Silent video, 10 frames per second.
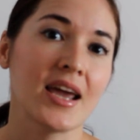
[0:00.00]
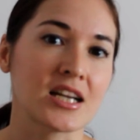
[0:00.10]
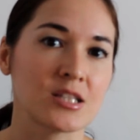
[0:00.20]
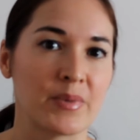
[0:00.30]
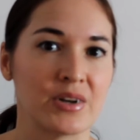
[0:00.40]

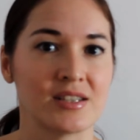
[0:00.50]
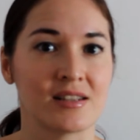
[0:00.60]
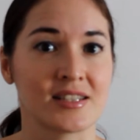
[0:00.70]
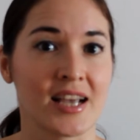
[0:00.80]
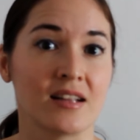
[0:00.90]
experts
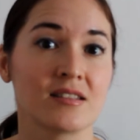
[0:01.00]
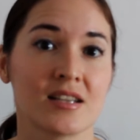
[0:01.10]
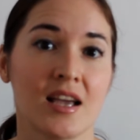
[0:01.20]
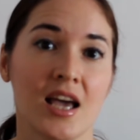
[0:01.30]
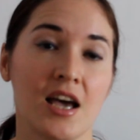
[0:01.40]
in sales
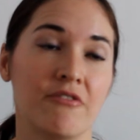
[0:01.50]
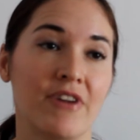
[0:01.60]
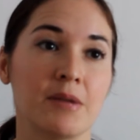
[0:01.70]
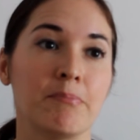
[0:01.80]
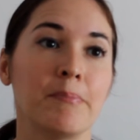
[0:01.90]

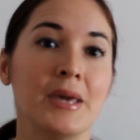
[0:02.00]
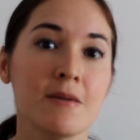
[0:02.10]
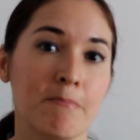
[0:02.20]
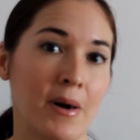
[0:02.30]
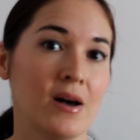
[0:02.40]
that
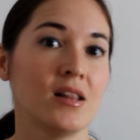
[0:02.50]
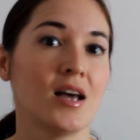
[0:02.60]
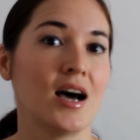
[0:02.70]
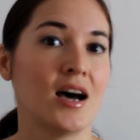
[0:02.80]
people